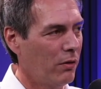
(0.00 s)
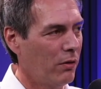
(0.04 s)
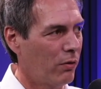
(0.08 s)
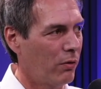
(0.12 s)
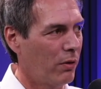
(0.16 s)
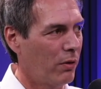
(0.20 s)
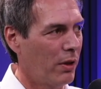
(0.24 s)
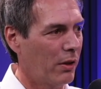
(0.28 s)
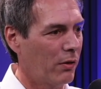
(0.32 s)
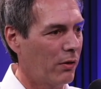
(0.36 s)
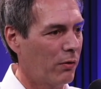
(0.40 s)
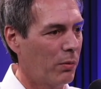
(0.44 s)

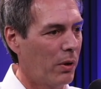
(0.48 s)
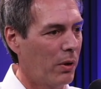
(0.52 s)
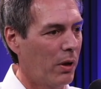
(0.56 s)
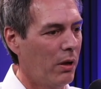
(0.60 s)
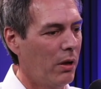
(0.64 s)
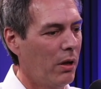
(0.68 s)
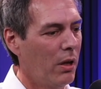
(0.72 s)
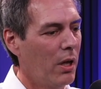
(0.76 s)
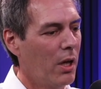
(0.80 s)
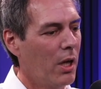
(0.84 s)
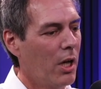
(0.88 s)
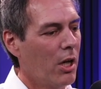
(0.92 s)
So that's
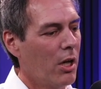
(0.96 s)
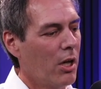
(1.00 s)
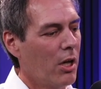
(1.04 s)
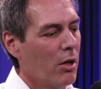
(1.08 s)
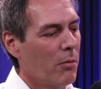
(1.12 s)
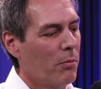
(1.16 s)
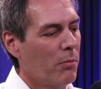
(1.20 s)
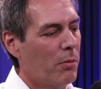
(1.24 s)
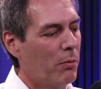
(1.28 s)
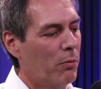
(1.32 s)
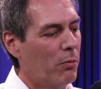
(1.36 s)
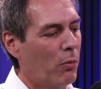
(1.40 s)
one.
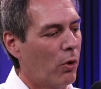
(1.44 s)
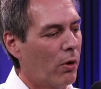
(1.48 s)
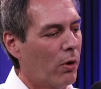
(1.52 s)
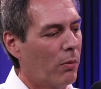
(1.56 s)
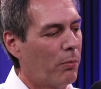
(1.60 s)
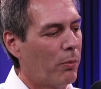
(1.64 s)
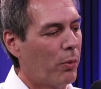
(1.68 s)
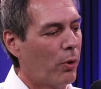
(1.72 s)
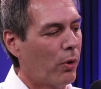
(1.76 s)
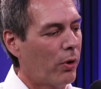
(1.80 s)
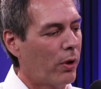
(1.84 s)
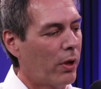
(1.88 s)
But more
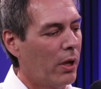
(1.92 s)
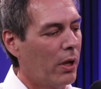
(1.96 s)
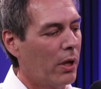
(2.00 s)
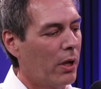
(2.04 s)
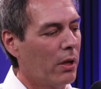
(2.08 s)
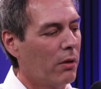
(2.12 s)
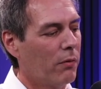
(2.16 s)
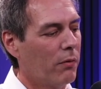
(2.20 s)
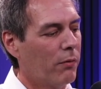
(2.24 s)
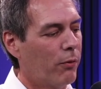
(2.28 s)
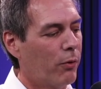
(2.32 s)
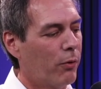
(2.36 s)

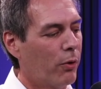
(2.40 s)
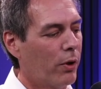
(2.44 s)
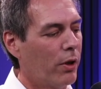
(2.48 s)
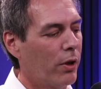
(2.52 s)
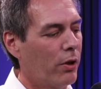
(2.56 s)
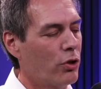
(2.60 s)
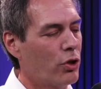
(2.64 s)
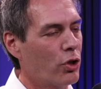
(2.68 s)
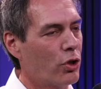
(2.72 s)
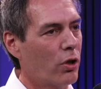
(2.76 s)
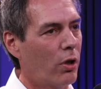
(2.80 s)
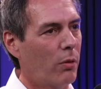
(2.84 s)
importantly, for the
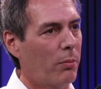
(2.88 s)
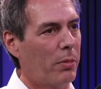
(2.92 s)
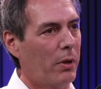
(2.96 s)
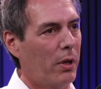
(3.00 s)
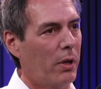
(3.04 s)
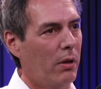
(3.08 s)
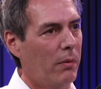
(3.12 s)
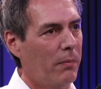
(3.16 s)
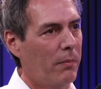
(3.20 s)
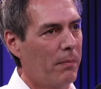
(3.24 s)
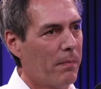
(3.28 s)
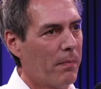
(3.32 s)

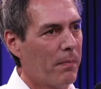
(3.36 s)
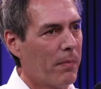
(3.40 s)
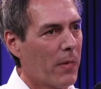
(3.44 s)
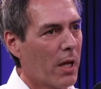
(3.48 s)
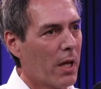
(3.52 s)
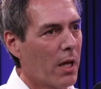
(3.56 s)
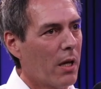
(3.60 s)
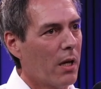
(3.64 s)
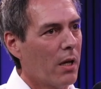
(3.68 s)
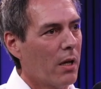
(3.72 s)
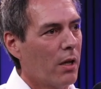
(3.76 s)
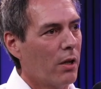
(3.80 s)
shopper,
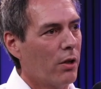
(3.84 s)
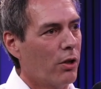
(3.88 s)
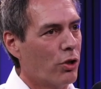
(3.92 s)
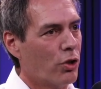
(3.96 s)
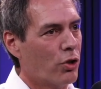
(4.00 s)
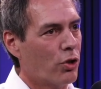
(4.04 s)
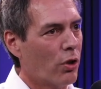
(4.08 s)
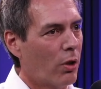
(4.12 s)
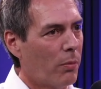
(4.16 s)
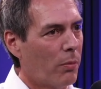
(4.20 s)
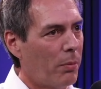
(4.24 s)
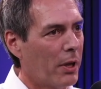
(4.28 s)
the
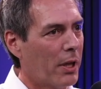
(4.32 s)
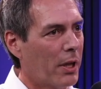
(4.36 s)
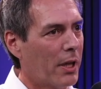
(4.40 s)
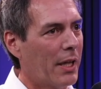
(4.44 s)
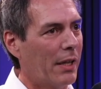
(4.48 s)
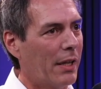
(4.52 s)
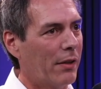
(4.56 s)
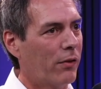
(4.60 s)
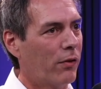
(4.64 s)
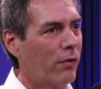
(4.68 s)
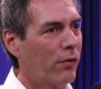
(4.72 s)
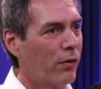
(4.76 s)
shopper
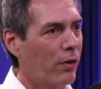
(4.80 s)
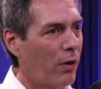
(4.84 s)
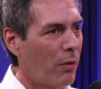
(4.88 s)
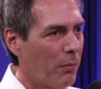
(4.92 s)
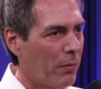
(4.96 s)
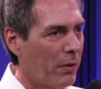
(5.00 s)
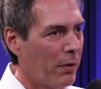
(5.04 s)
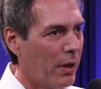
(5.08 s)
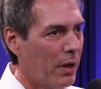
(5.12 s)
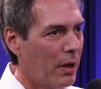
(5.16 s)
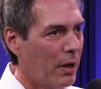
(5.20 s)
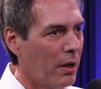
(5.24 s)
gets
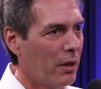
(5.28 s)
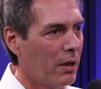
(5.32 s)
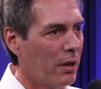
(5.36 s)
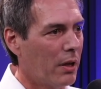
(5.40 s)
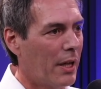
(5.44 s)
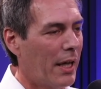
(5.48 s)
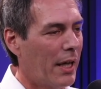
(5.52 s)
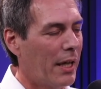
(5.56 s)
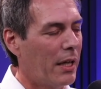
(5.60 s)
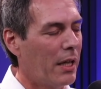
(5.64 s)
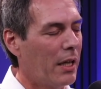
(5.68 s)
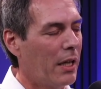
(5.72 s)
something
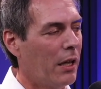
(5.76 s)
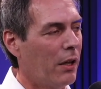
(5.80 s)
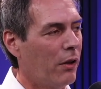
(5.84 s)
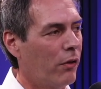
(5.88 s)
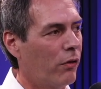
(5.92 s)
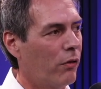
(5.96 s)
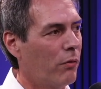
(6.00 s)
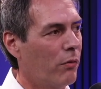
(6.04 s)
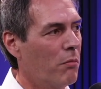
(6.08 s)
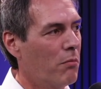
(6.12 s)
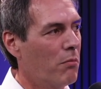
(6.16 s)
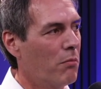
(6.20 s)
that
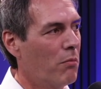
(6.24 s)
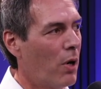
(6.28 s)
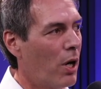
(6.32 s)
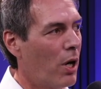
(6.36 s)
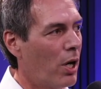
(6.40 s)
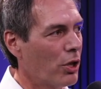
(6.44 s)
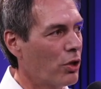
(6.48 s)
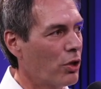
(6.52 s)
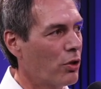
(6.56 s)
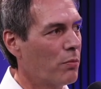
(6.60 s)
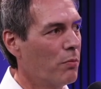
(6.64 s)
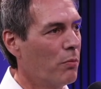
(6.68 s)
is
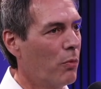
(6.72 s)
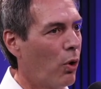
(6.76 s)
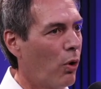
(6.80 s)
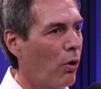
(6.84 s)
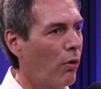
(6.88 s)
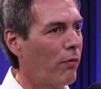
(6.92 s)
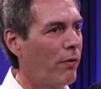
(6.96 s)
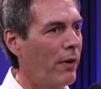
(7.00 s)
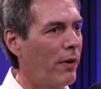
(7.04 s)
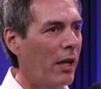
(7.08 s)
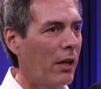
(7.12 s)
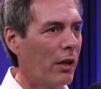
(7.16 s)
much
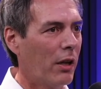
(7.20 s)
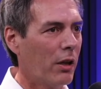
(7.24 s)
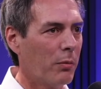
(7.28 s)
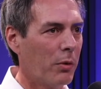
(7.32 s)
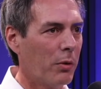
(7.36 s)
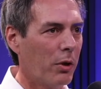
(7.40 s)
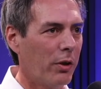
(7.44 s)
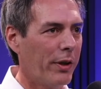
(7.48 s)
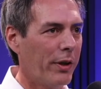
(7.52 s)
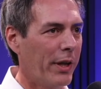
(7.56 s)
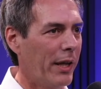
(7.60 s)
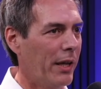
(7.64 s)
more
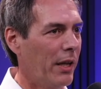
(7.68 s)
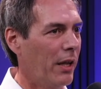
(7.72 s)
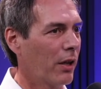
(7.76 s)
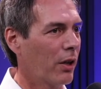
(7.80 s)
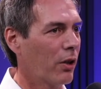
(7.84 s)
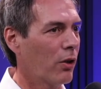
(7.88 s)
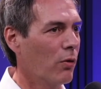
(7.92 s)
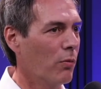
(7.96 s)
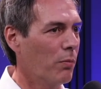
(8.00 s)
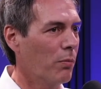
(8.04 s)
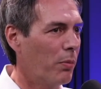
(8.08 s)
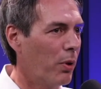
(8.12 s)
valuable than a
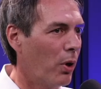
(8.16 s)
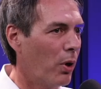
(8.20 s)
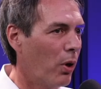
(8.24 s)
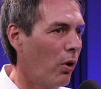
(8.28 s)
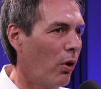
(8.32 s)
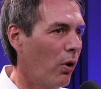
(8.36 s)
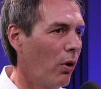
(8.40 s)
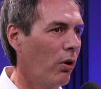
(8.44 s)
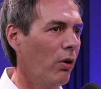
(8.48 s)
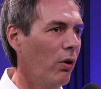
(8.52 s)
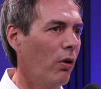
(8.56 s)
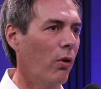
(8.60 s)

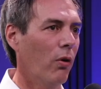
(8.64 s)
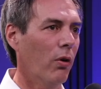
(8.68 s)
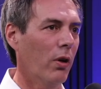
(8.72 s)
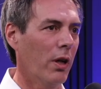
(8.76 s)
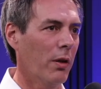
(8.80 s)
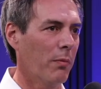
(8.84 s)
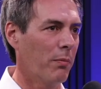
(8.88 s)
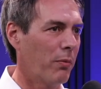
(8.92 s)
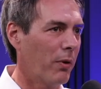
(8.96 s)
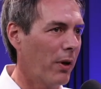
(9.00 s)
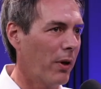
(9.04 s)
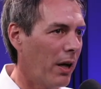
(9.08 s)
coupon or
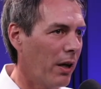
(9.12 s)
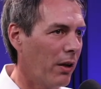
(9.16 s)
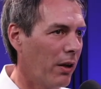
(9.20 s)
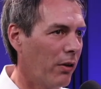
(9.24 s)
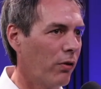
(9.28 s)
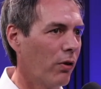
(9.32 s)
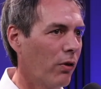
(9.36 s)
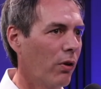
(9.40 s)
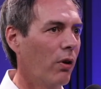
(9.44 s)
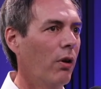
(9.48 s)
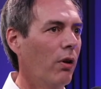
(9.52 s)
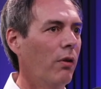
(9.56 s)
a
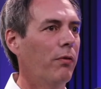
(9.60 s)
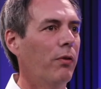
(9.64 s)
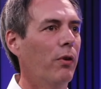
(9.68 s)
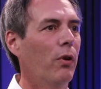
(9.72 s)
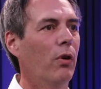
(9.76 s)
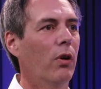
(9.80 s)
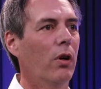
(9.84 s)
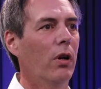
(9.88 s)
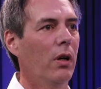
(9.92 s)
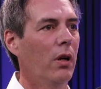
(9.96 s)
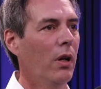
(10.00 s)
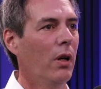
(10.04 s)
price off
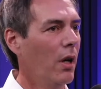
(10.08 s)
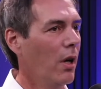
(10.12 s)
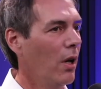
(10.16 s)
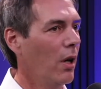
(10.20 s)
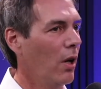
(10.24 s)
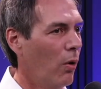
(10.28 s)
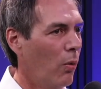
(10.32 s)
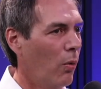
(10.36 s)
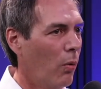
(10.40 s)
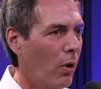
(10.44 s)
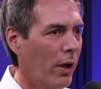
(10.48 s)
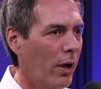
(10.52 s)
or
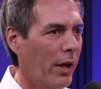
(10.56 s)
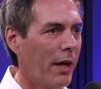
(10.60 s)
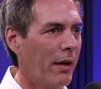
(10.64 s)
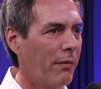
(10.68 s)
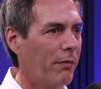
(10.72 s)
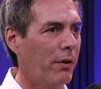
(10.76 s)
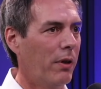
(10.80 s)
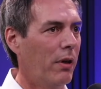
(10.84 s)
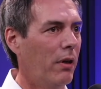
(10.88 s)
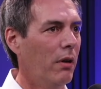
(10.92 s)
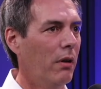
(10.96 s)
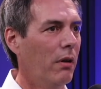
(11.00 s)

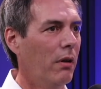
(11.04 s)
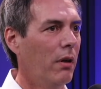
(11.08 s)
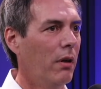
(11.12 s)
whatever.